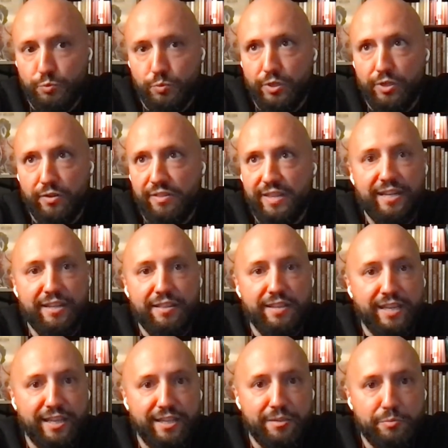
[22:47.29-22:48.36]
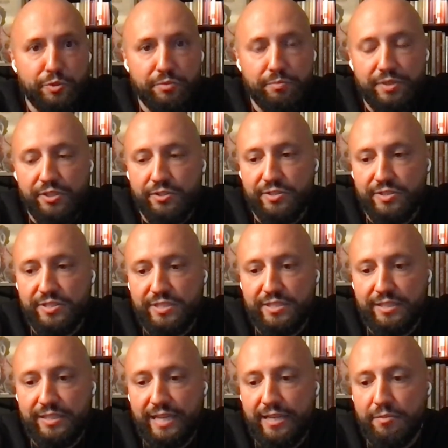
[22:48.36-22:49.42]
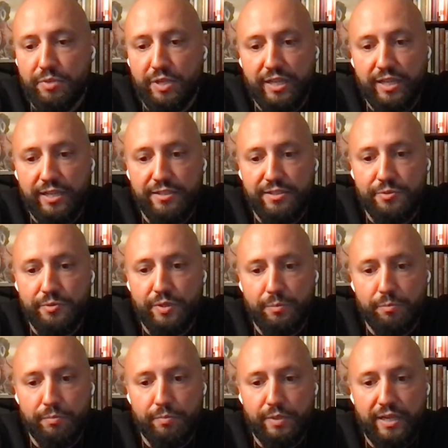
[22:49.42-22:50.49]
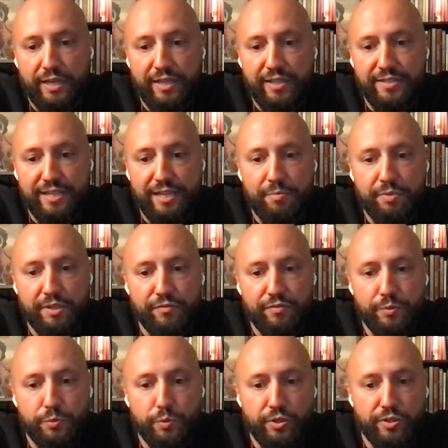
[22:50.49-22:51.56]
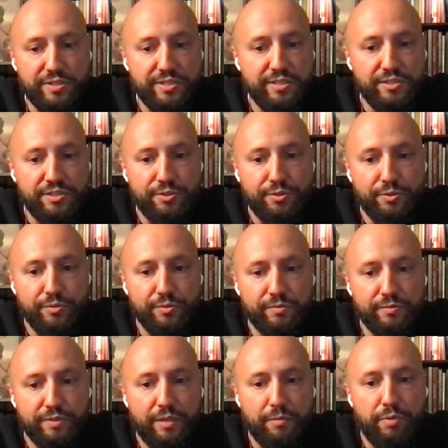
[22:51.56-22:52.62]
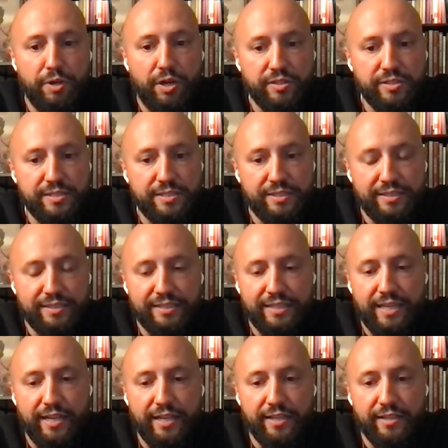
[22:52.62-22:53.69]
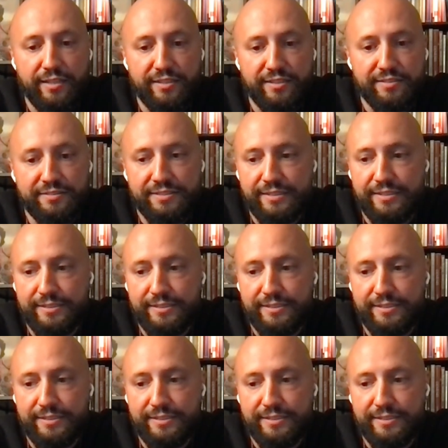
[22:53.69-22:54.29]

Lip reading: worth anything anymore, because anybody can do it by typing a few words into a box and getting